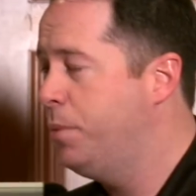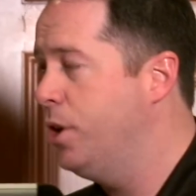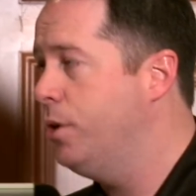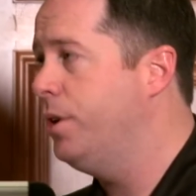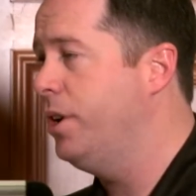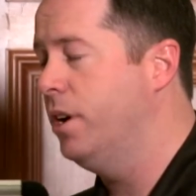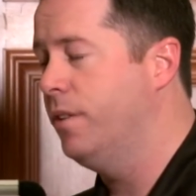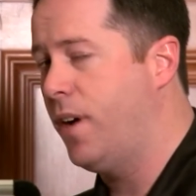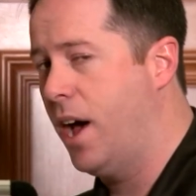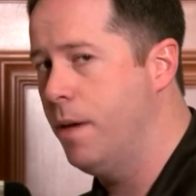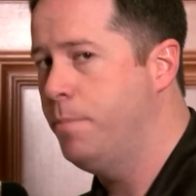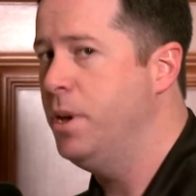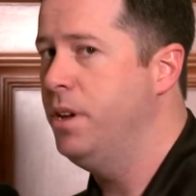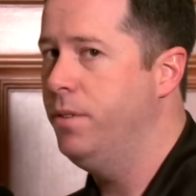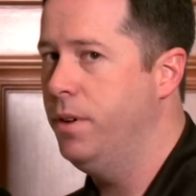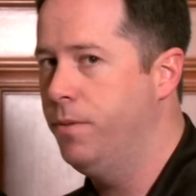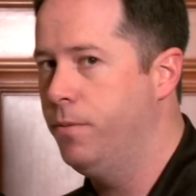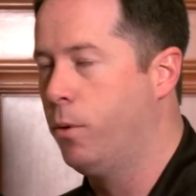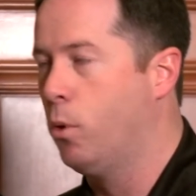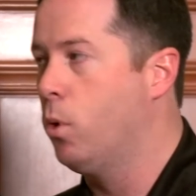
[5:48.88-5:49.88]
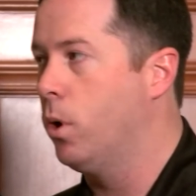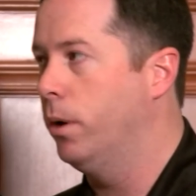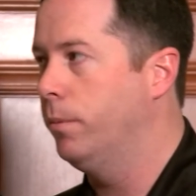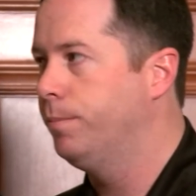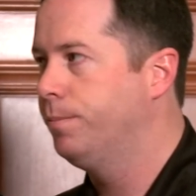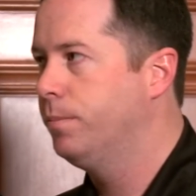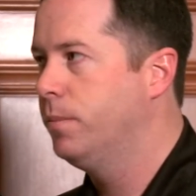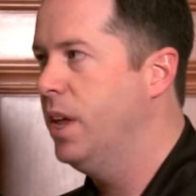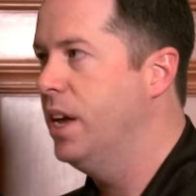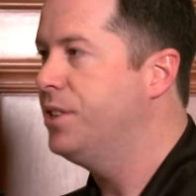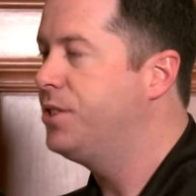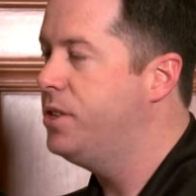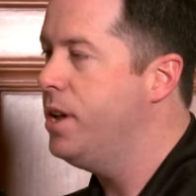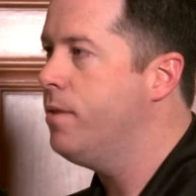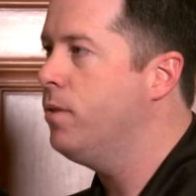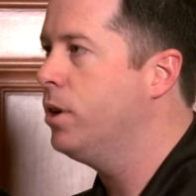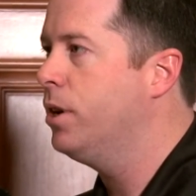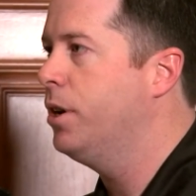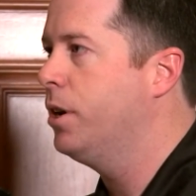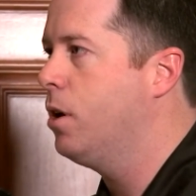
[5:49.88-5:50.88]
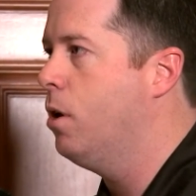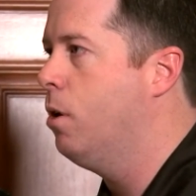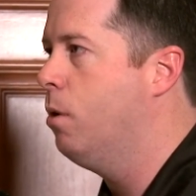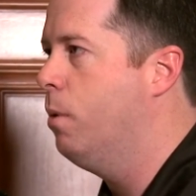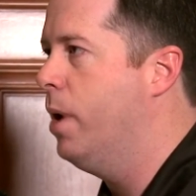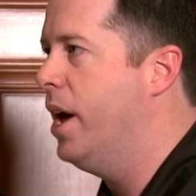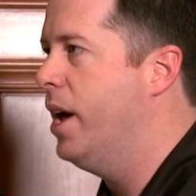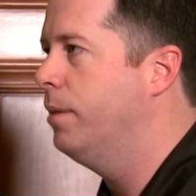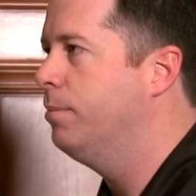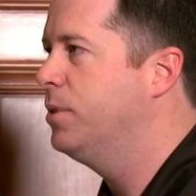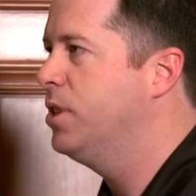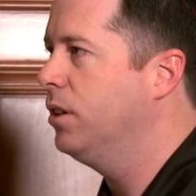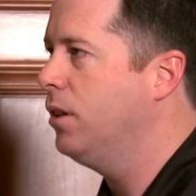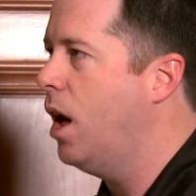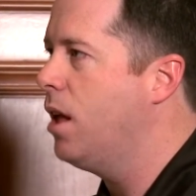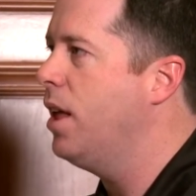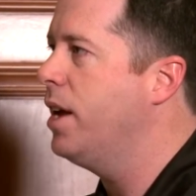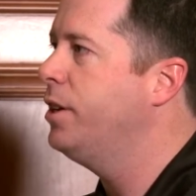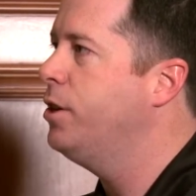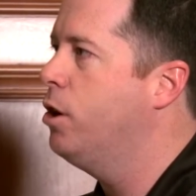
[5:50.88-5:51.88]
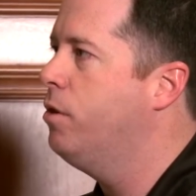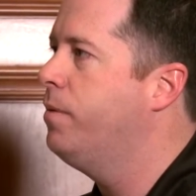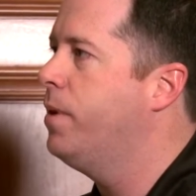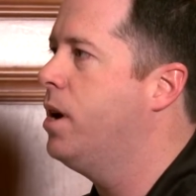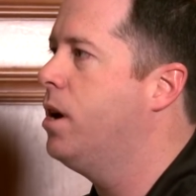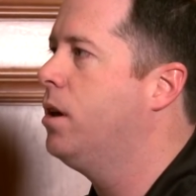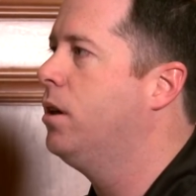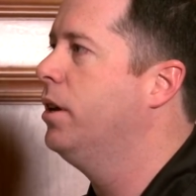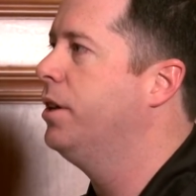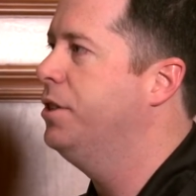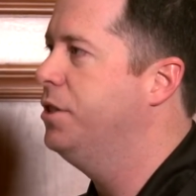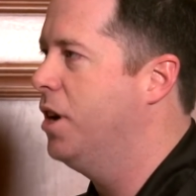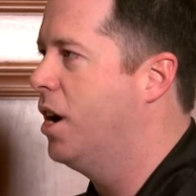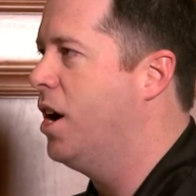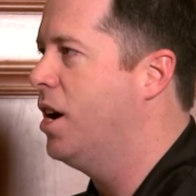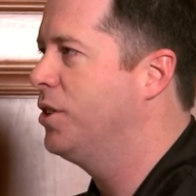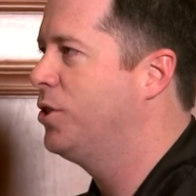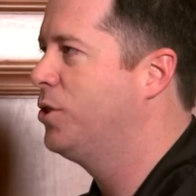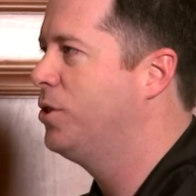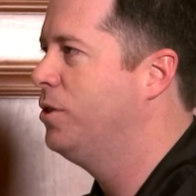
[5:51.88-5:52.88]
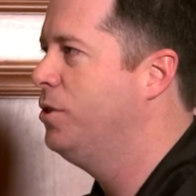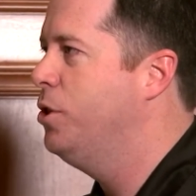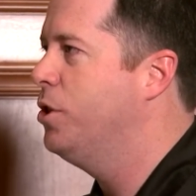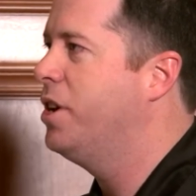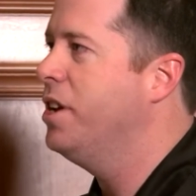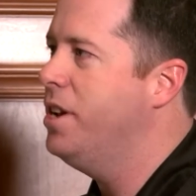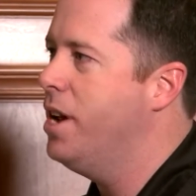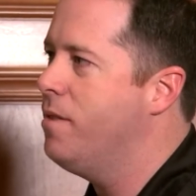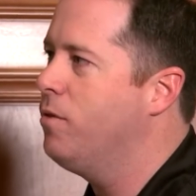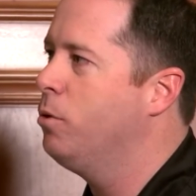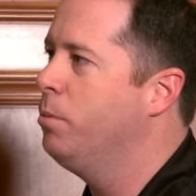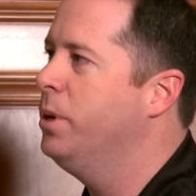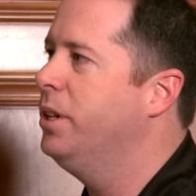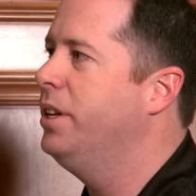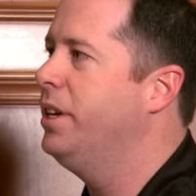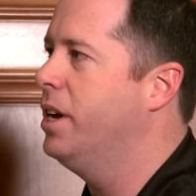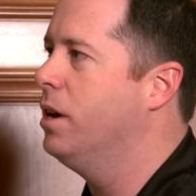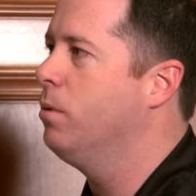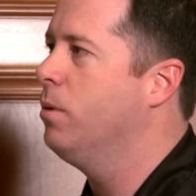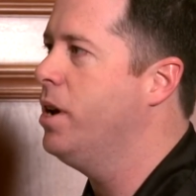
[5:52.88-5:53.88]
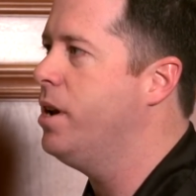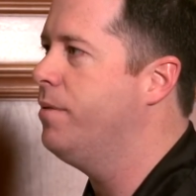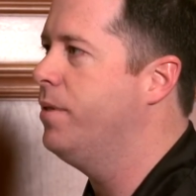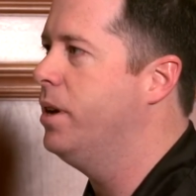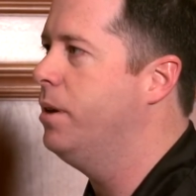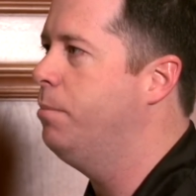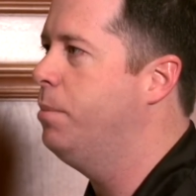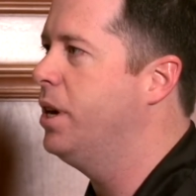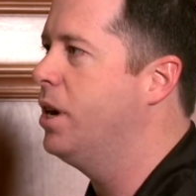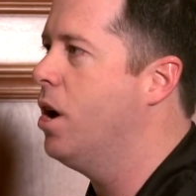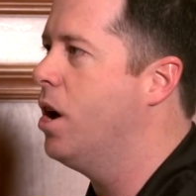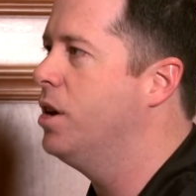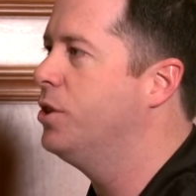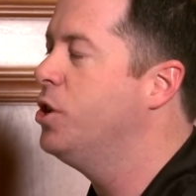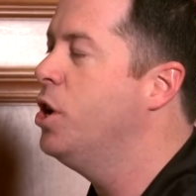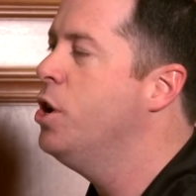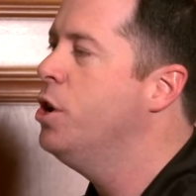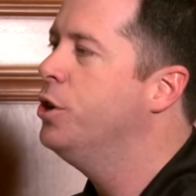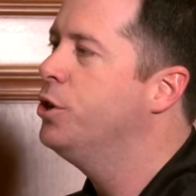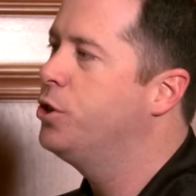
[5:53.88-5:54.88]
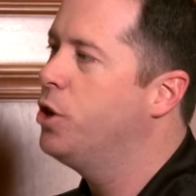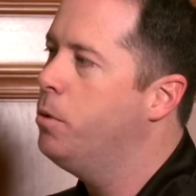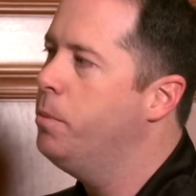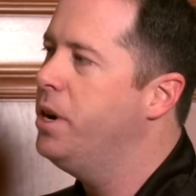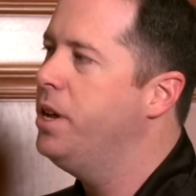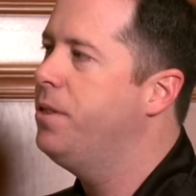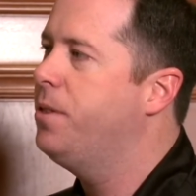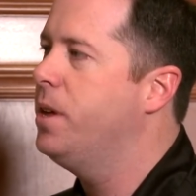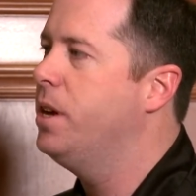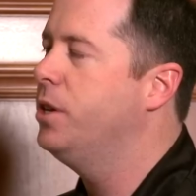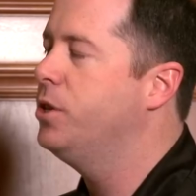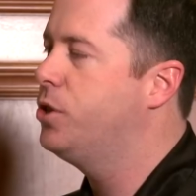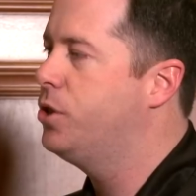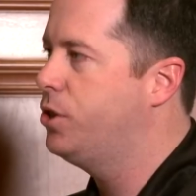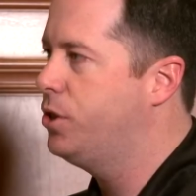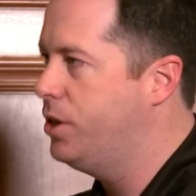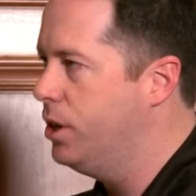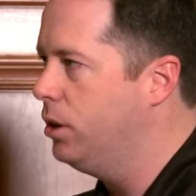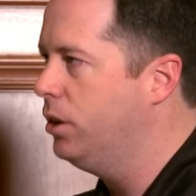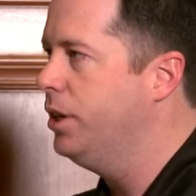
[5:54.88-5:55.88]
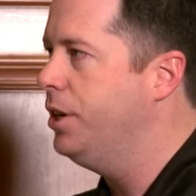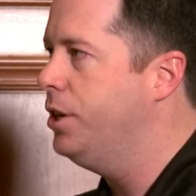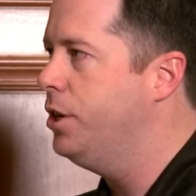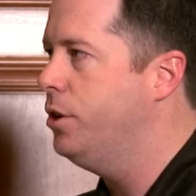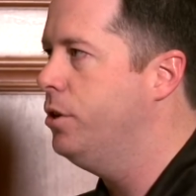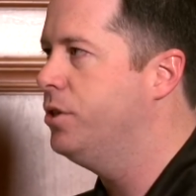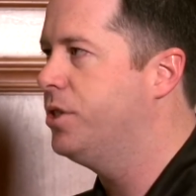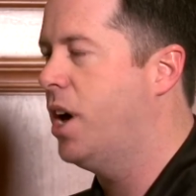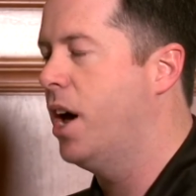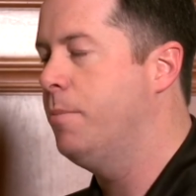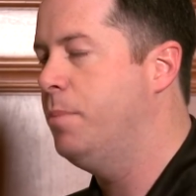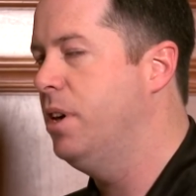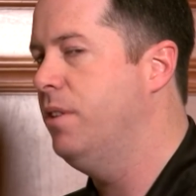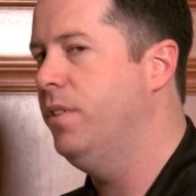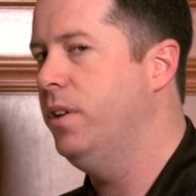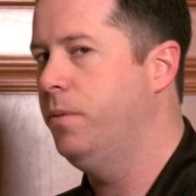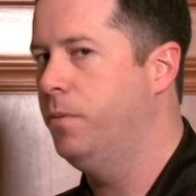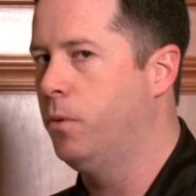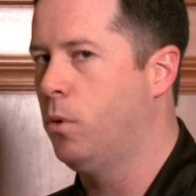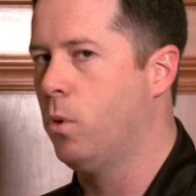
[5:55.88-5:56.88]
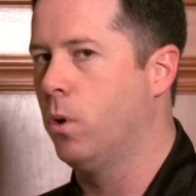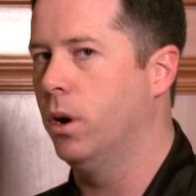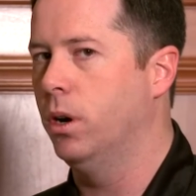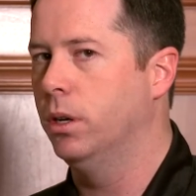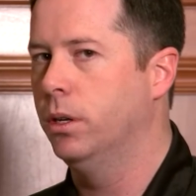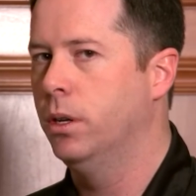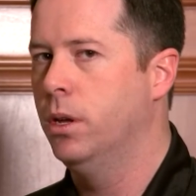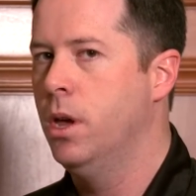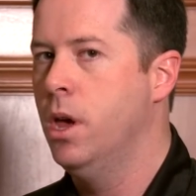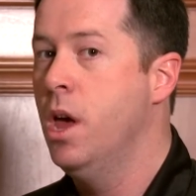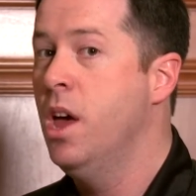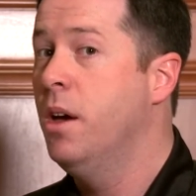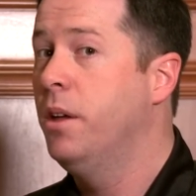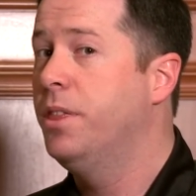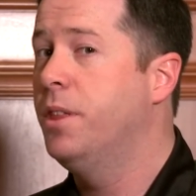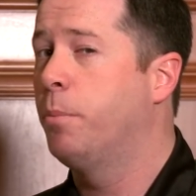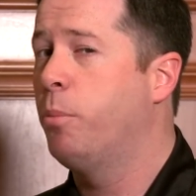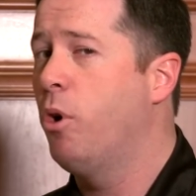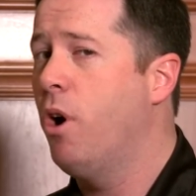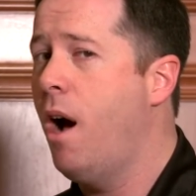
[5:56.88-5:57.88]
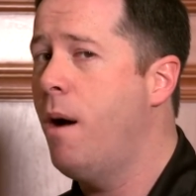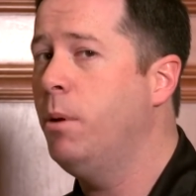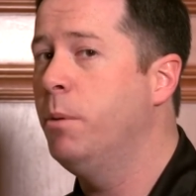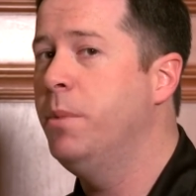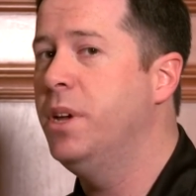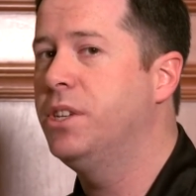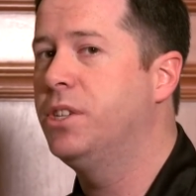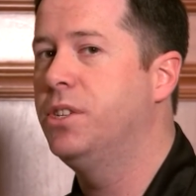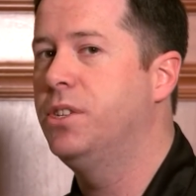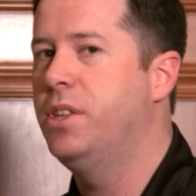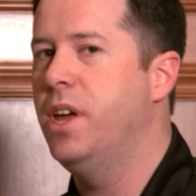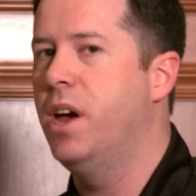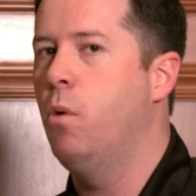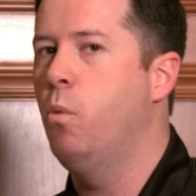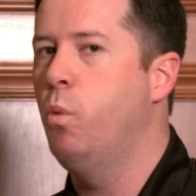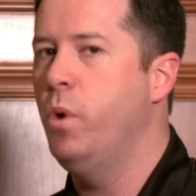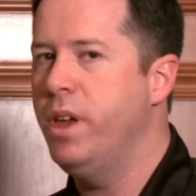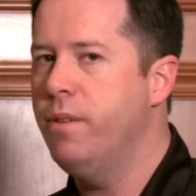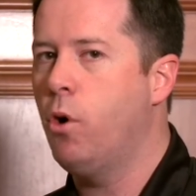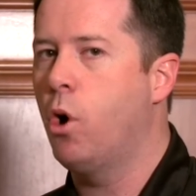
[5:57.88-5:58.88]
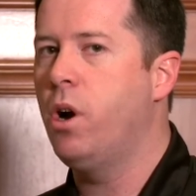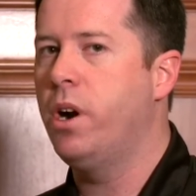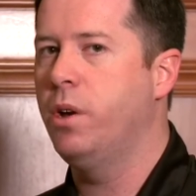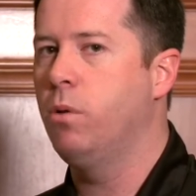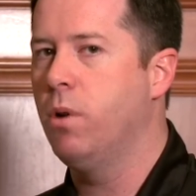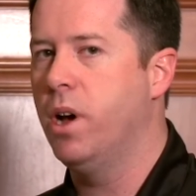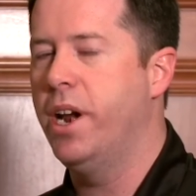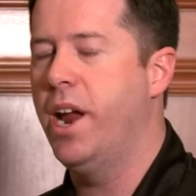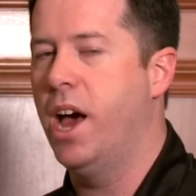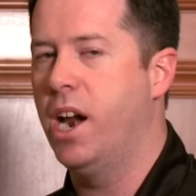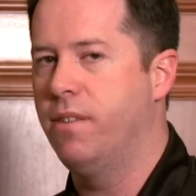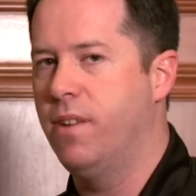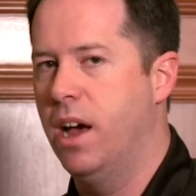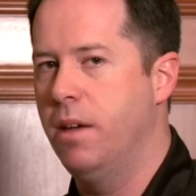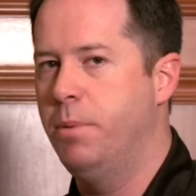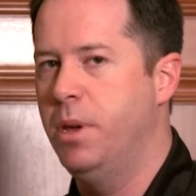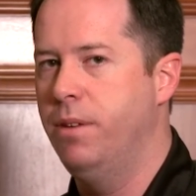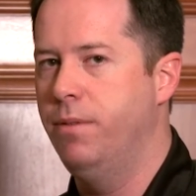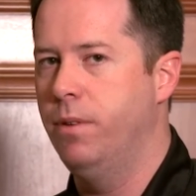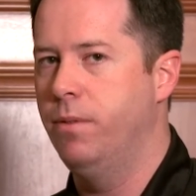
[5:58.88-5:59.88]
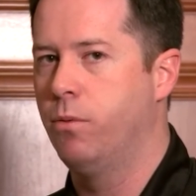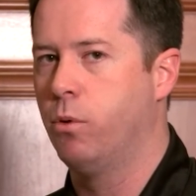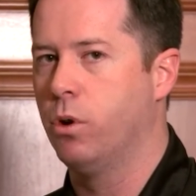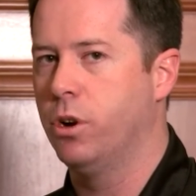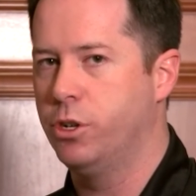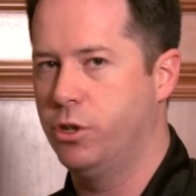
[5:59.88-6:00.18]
beauty of IPv4. It's never going to go away. It's a lot like Novell and DOS. You can never really get rid of it because so many things still need to use IPv4. The problem is that we've already run out of IPv4